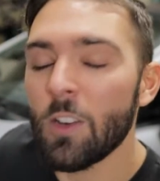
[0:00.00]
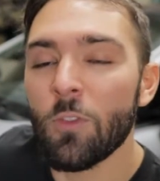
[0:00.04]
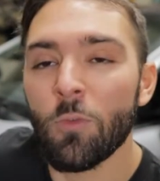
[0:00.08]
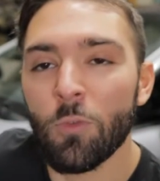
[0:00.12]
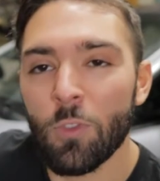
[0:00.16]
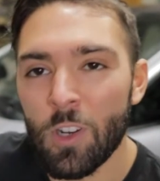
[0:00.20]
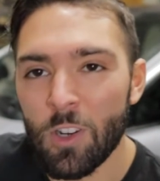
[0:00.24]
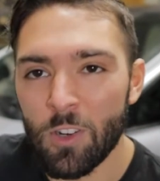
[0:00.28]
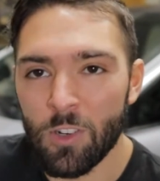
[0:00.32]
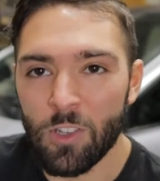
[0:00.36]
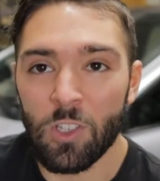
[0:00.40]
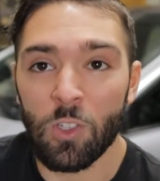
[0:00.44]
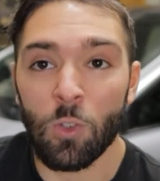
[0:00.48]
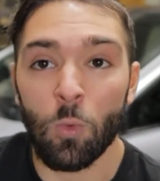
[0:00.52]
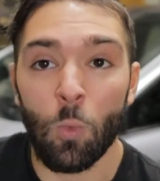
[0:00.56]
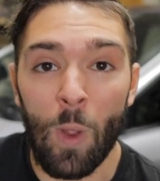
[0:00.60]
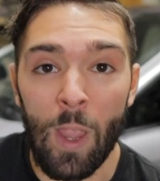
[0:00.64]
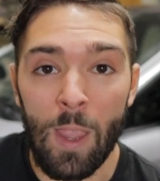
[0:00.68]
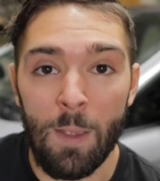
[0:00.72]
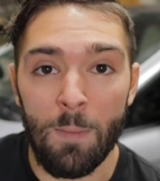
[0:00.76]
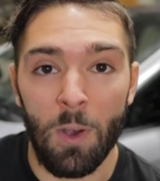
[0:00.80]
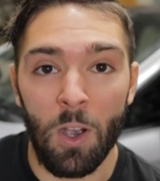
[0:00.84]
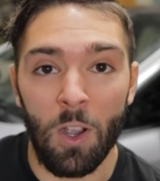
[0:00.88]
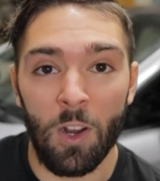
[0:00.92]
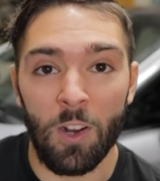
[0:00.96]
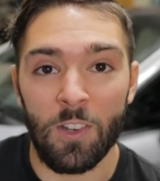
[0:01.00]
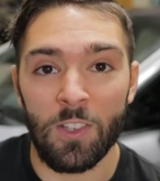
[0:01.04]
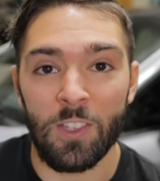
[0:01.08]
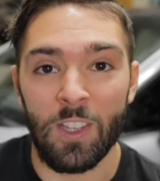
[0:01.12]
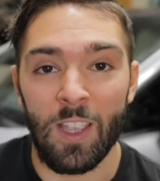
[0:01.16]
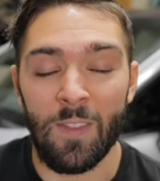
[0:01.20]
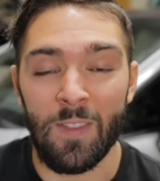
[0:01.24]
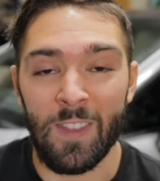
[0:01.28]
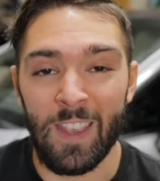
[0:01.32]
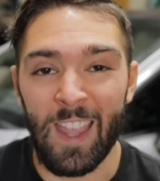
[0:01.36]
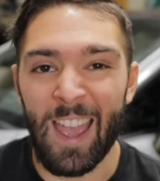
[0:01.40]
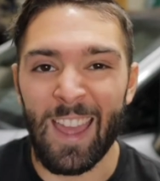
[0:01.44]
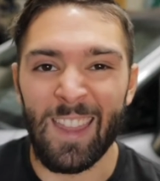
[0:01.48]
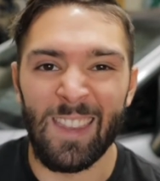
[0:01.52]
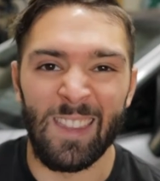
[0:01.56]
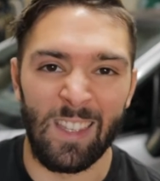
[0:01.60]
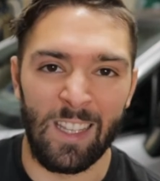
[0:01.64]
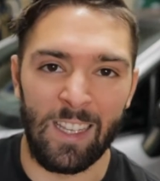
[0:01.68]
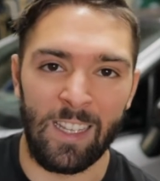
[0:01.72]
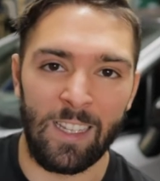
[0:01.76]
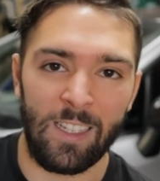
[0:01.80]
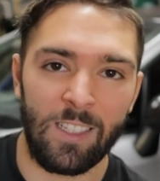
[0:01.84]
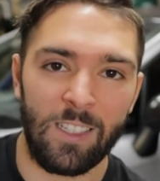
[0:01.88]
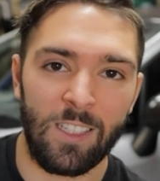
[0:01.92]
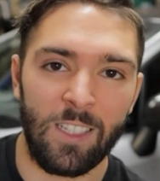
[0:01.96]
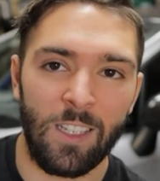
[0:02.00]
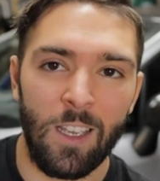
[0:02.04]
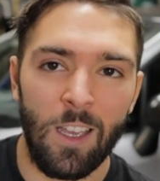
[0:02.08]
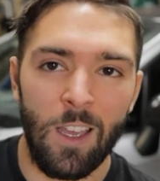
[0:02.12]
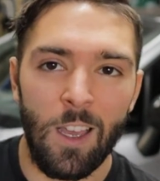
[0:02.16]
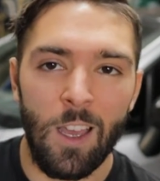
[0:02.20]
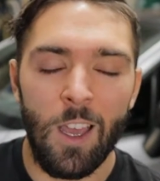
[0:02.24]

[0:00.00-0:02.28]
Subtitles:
and rear sway bars and the end links,